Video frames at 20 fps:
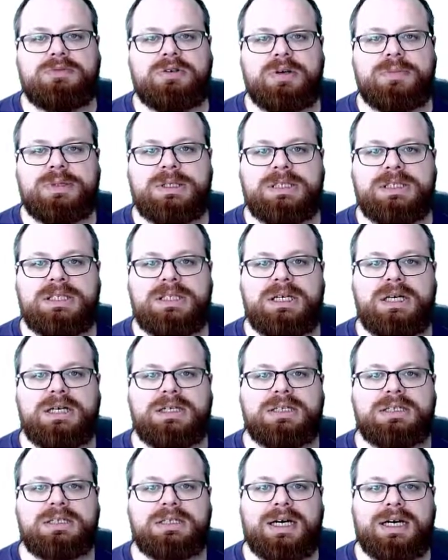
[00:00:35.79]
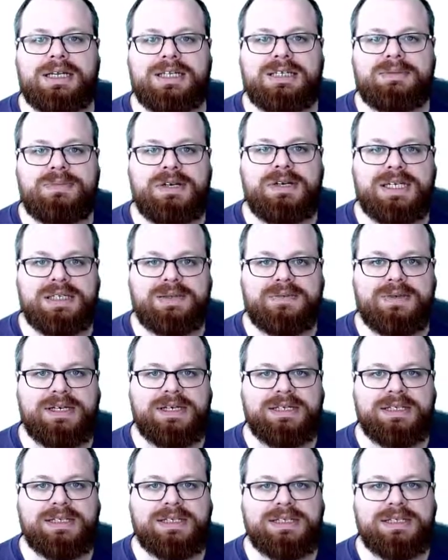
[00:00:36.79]
property and talus plus
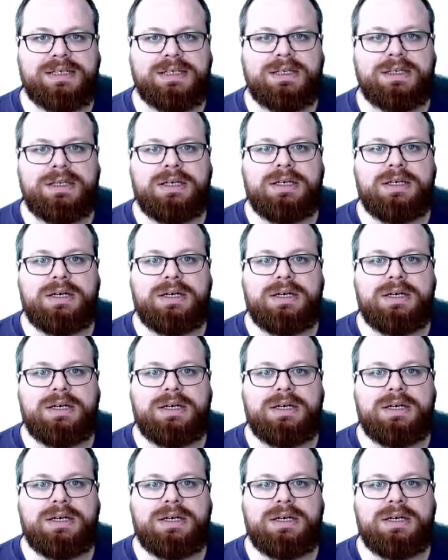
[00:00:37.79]
plus.